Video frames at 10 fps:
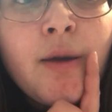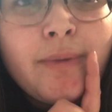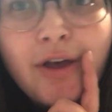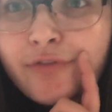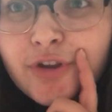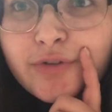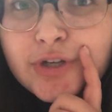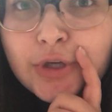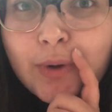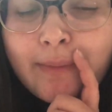Without further
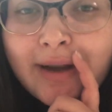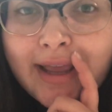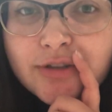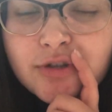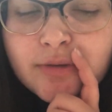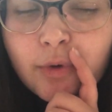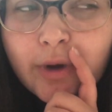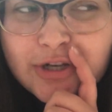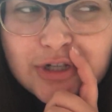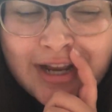ado, I'm going to answer some
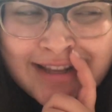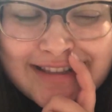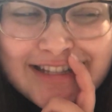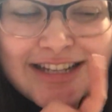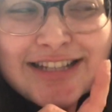questions.